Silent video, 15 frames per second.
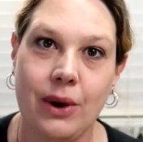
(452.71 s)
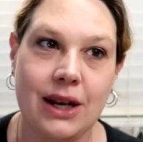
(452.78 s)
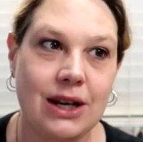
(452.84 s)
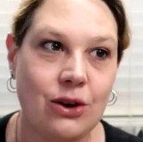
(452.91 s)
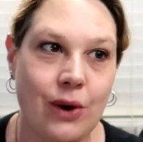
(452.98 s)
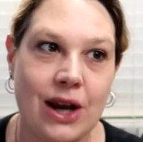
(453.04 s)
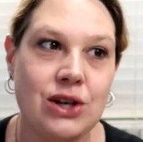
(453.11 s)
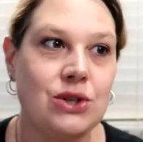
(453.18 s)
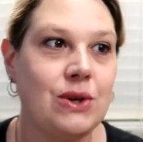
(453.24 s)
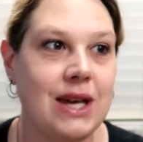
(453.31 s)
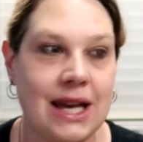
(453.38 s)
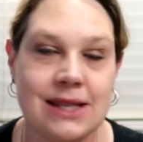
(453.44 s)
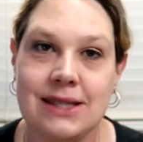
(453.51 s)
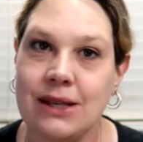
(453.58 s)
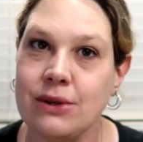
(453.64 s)
And grant you,
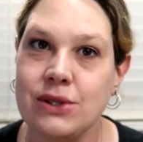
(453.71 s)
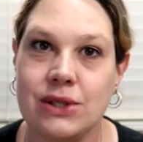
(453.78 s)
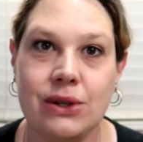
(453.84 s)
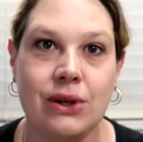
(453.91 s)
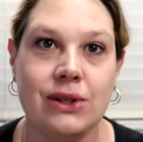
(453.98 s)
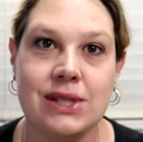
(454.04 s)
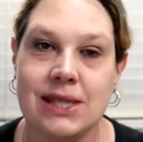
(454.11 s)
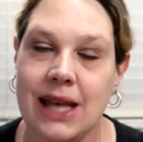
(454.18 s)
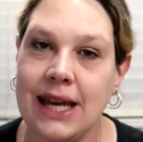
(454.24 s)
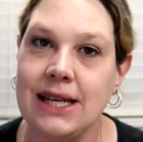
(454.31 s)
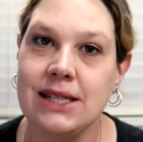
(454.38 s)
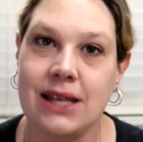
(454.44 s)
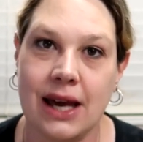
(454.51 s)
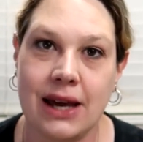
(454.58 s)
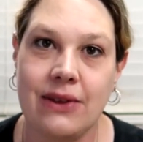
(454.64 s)
yes, there's still a
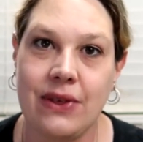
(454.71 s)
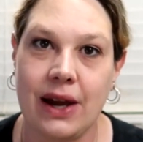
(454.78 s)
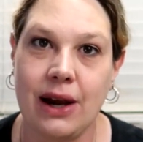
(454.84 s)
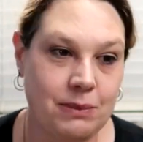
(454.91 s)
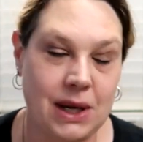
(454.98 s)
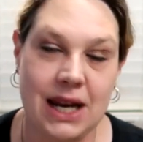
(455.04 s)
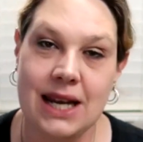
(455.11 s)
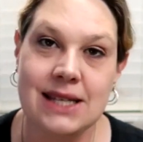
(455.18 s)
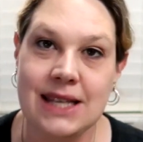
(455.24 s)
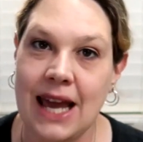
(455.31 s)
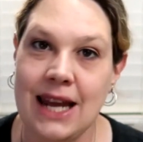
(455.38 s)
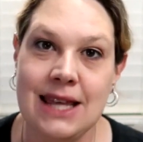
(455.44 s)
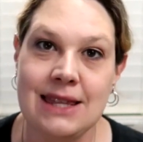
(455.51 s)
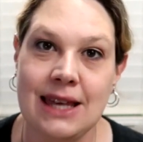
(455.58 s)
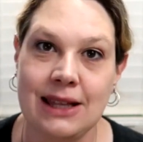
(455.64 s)
slight tug there, but it isn't
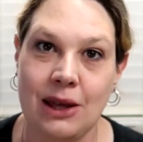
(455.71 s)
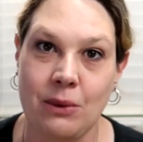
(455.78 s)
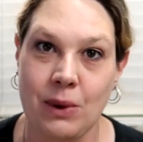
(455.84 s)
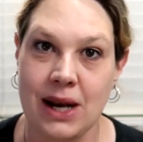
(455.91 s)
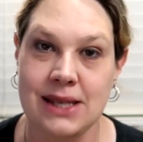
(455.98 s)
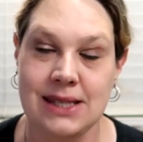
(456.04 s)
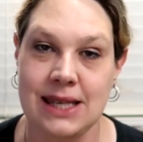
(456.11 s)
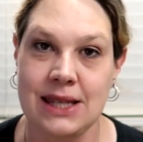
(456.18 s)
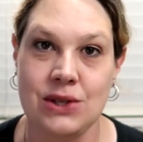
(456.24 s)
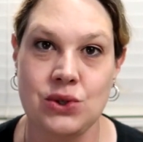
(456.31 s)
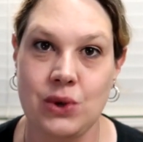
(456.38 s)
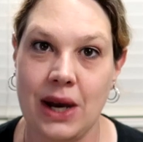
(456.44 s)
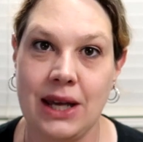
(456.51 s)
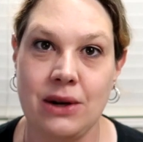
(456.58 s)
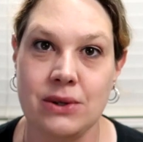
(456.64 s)
anything like what I see these
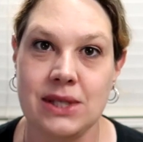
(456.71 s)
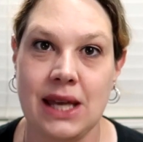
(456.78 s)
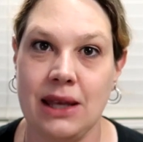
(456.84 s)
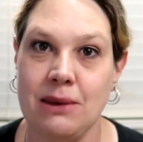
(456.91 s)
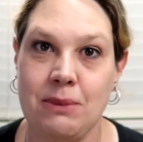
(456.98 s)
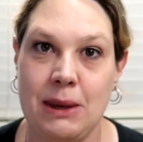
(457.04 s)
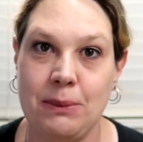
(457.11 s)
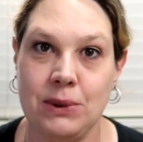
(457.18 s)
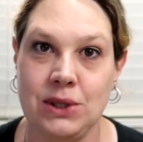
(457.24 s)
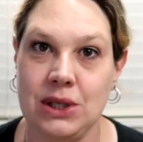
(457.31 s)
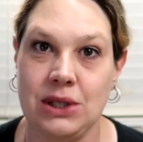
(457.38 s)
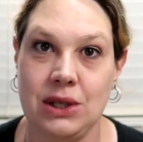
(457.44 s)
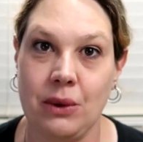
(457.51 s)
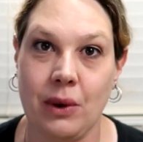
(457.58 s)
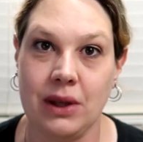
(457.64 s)
trainers telling people to do